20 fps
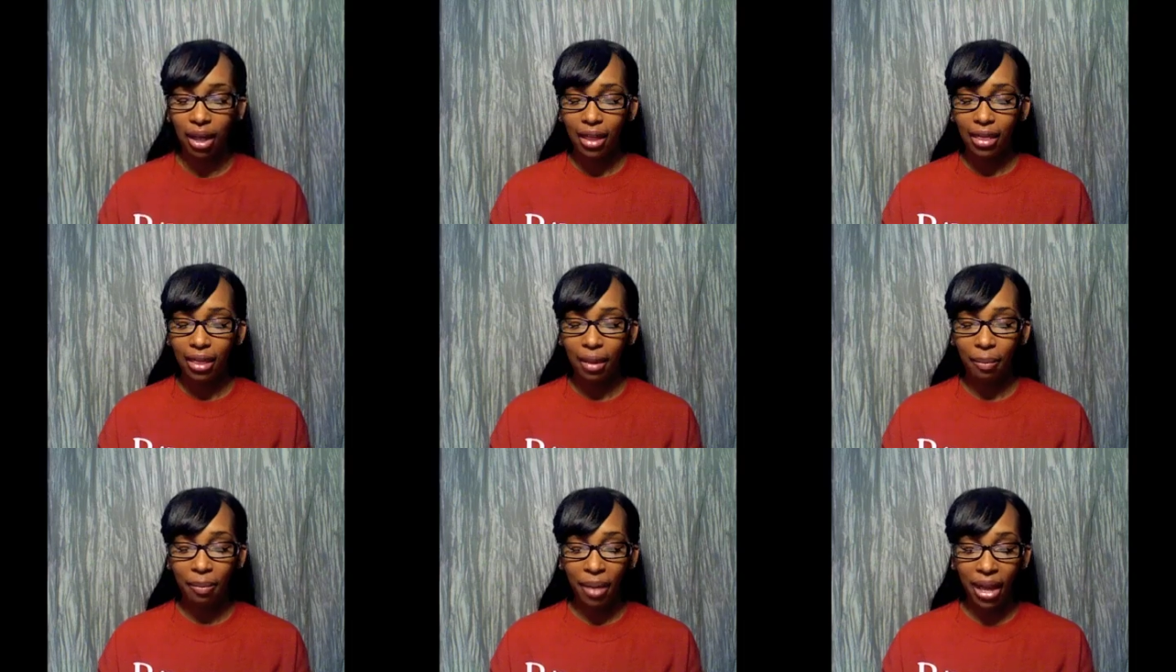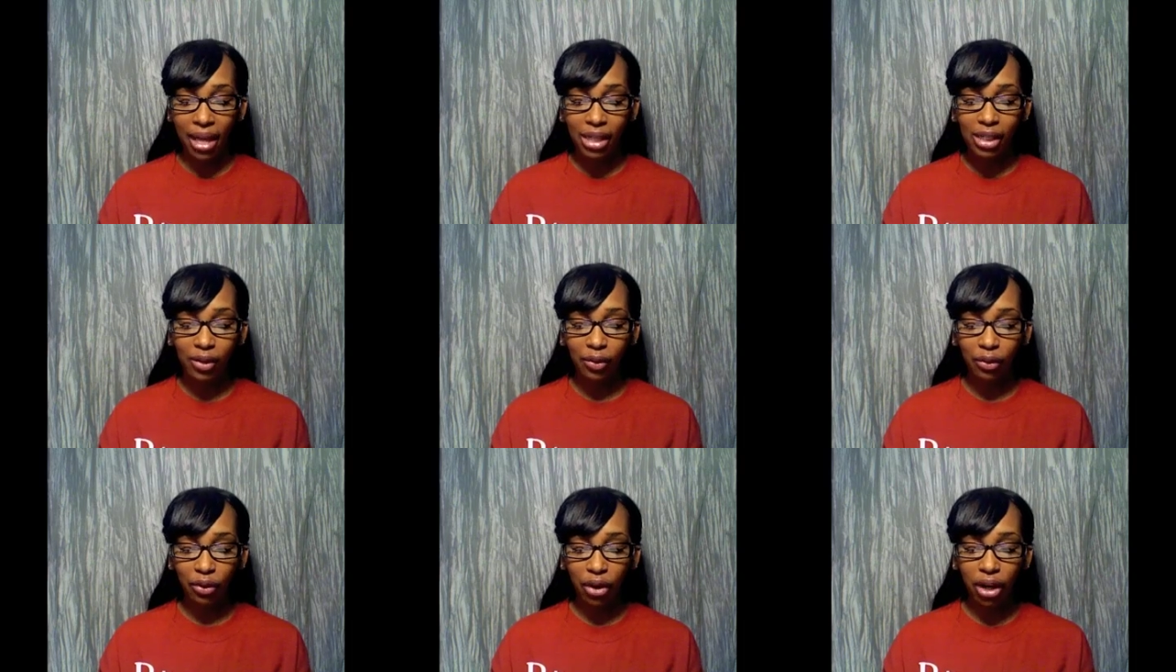The
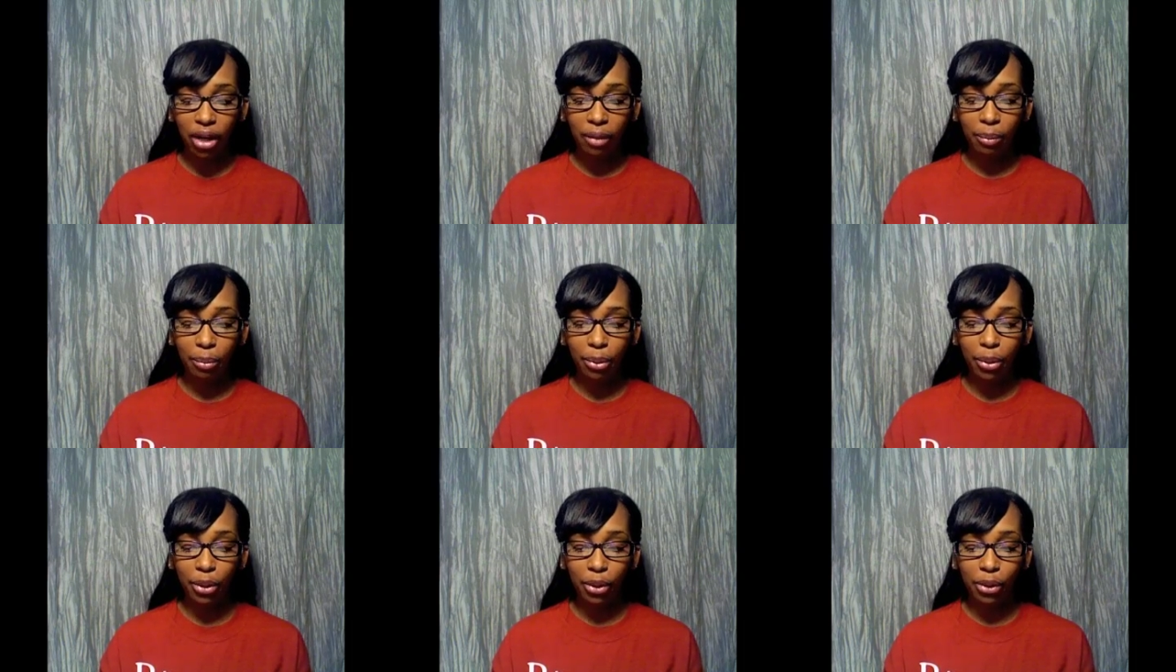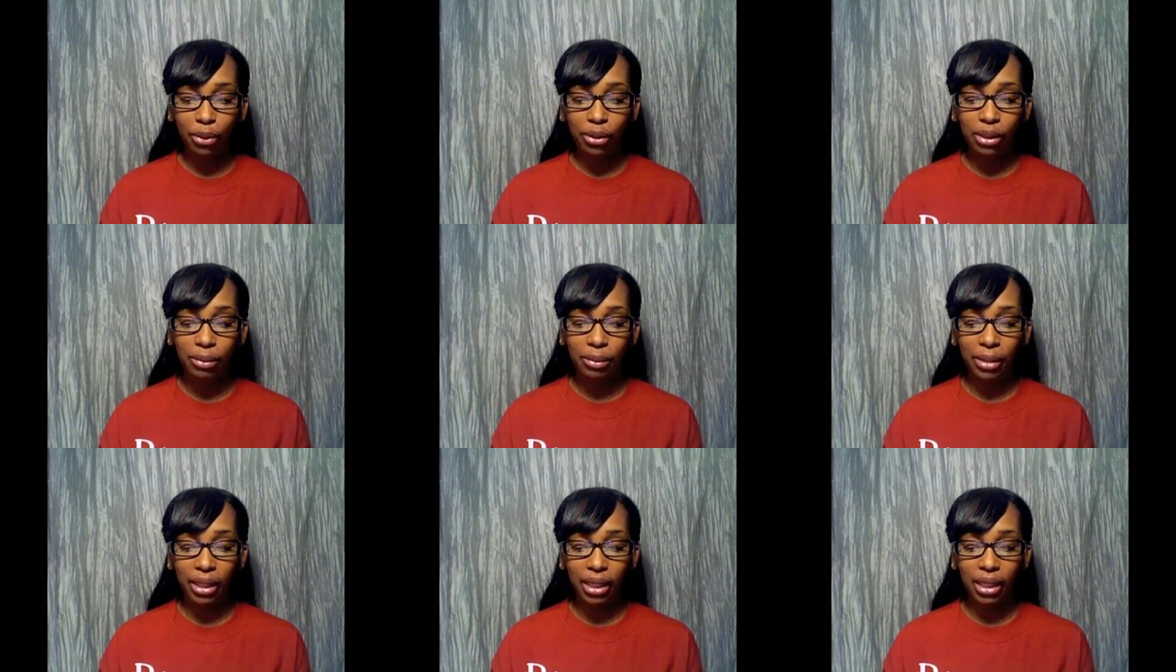best friend pulled
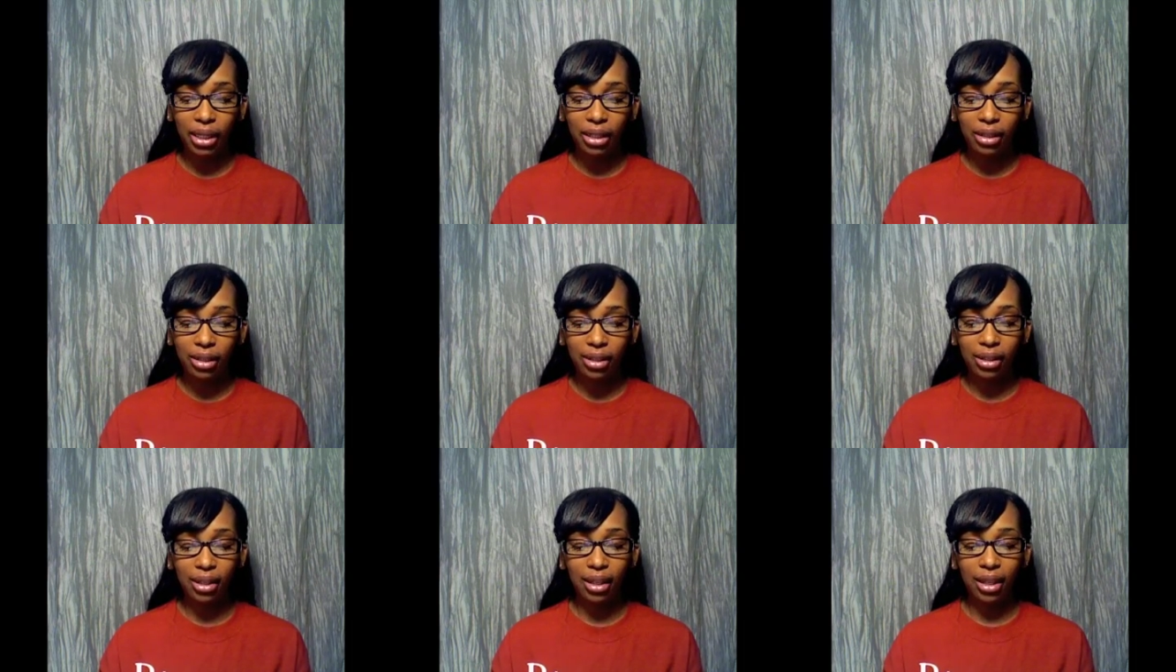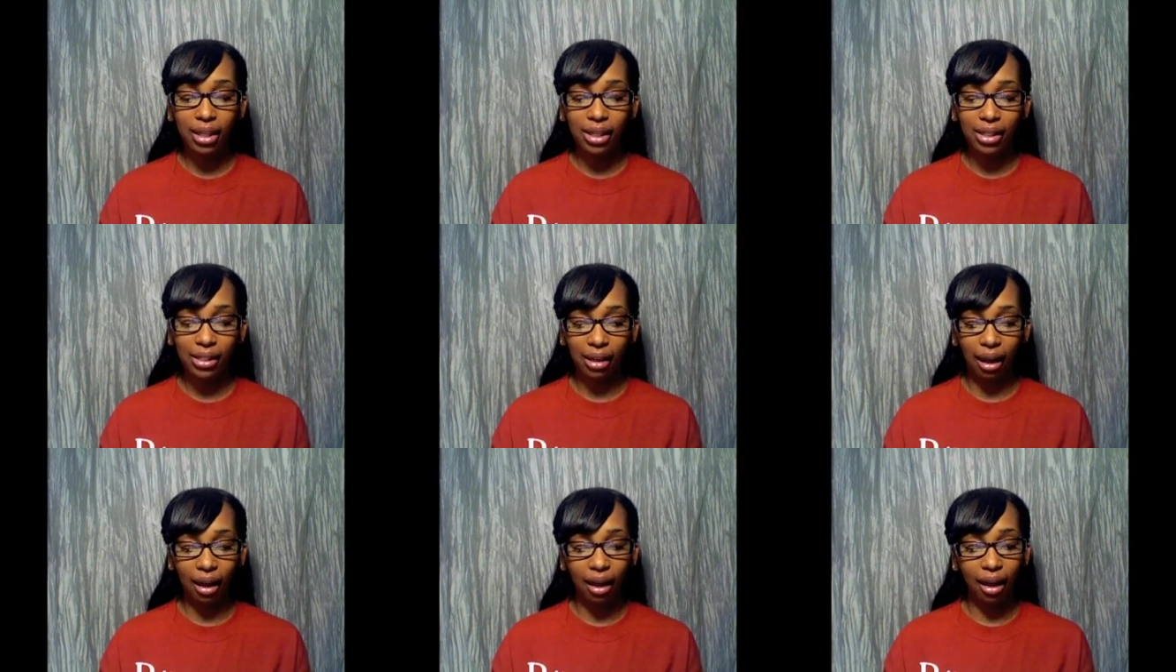me to the
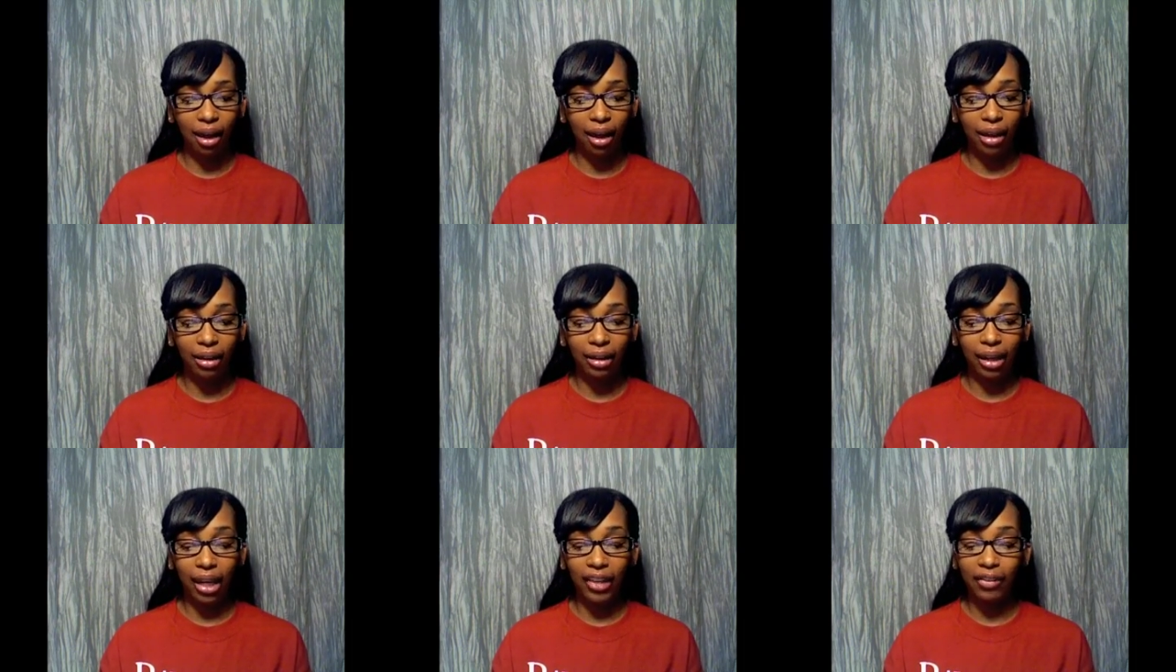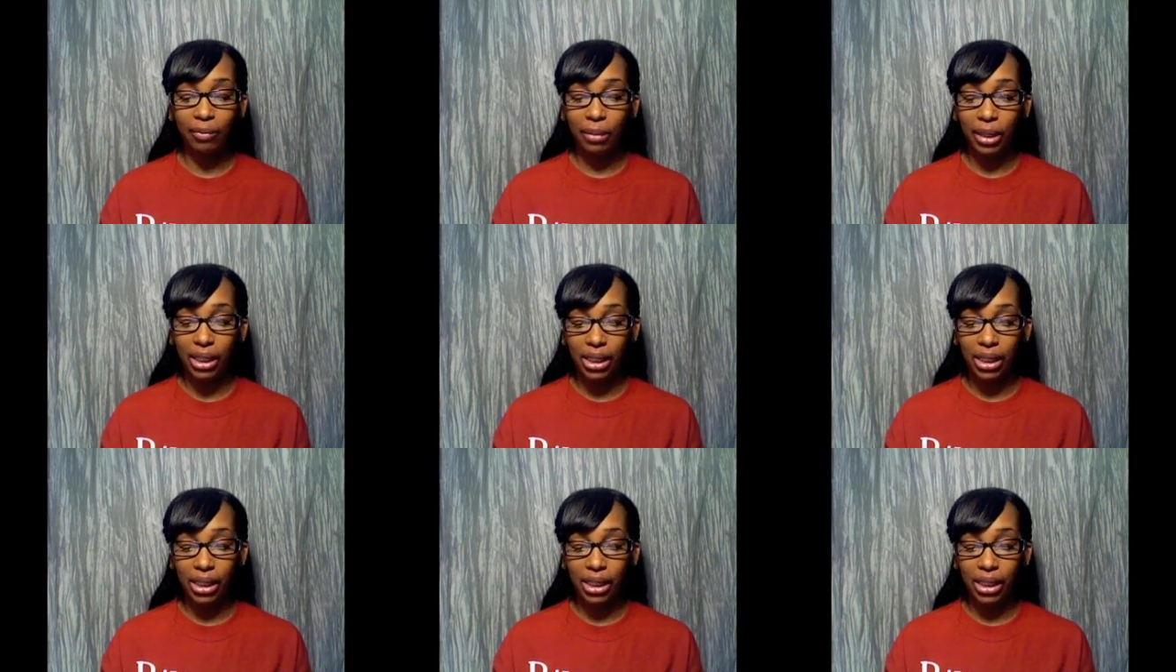side, gave me